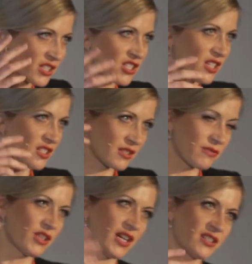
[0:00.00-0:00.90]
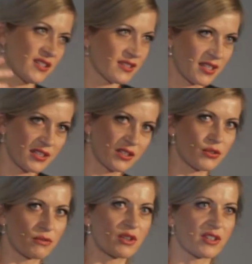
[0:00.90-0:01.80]
exchanges, for large, they started
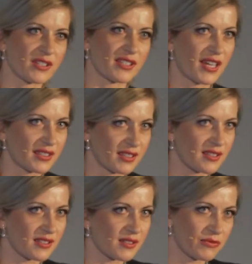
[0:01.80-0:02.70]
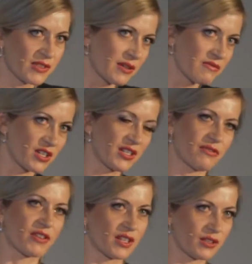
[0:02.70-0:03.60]
to work on that. It's for them very
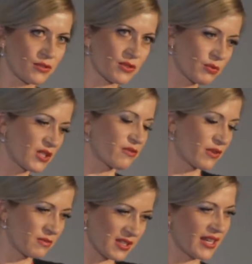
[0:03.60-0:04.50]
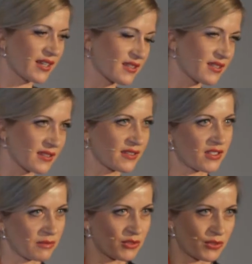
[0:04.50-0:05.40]
difficult to switch from the legacy
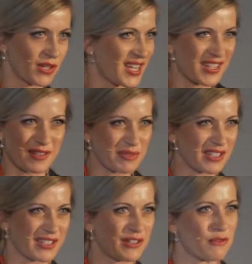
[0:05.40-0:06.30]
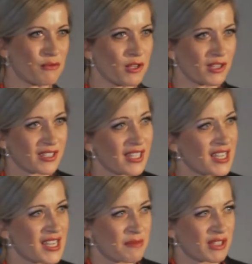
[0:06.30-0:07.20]
system to completely new world.
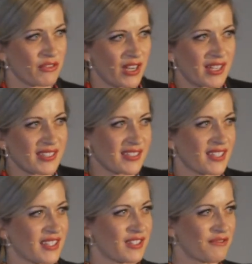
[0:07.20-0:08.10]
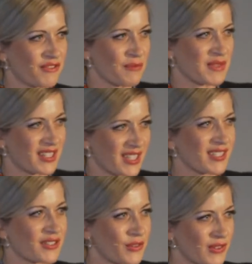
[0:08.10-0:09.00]
But for us, starting from the
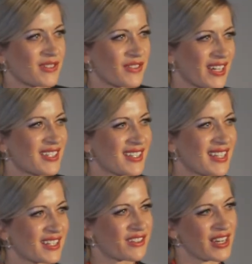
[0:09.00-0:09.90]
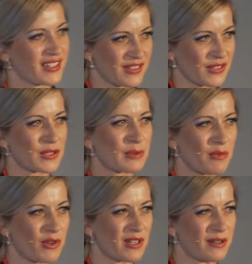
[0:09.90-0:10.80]
grassroots, right, creating those
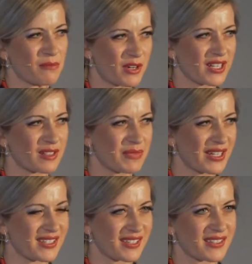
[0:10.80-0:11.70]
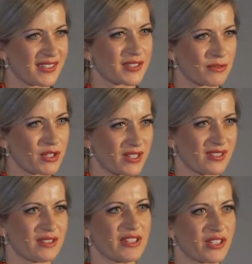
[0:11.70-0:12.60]
smaller marketplaces, this is where
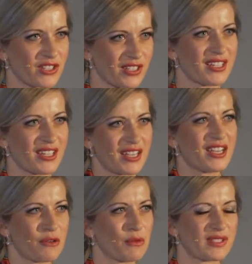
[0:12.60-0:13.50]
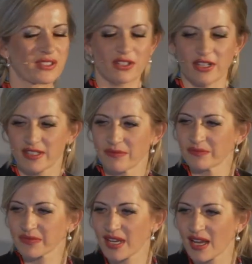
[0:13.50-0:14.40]
the innovation will start.
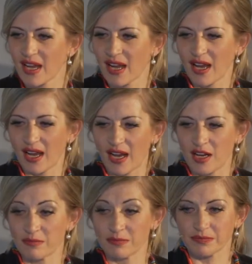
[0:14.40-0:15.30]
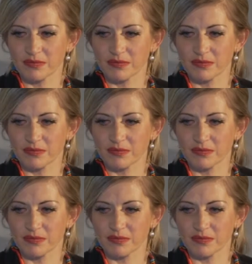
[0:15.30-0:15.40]
Of